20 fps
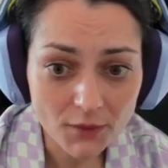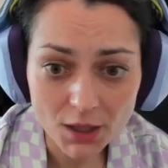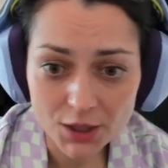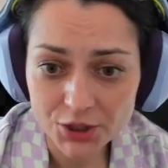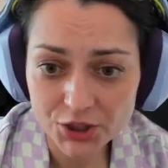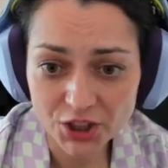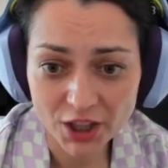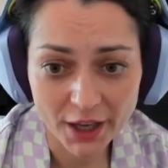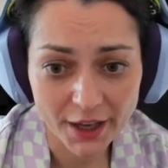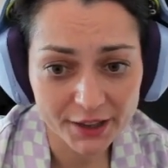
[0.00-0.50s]

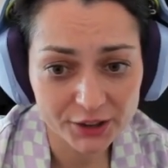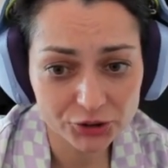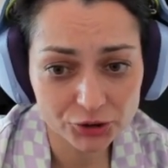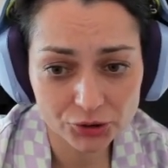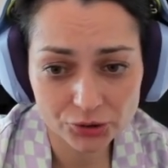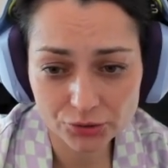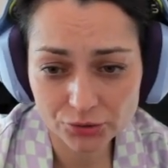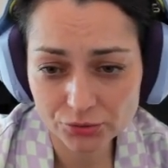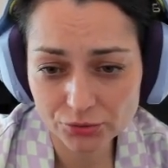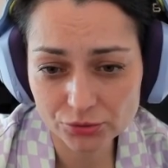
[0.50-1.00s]
She had
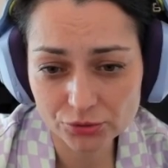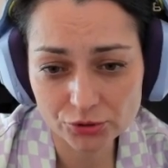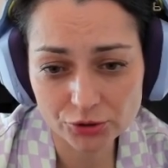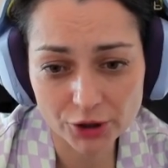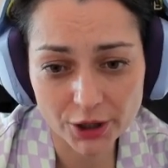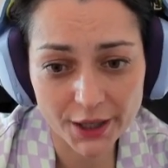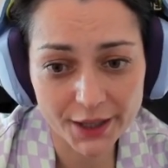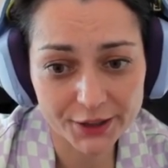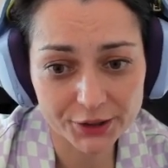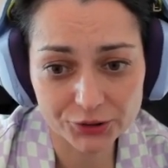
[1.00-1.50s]
to
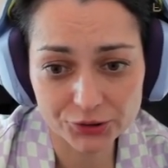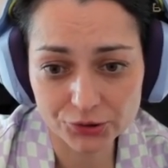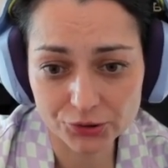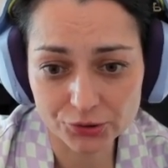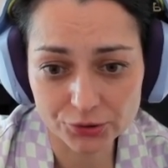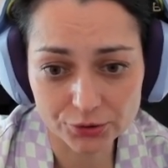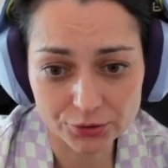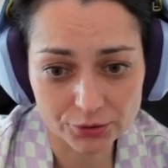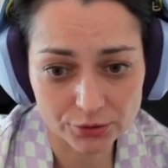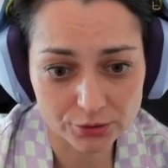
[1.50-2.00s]
try
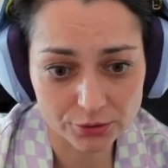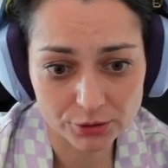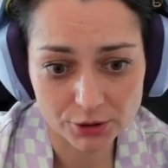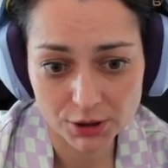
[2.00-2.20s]
to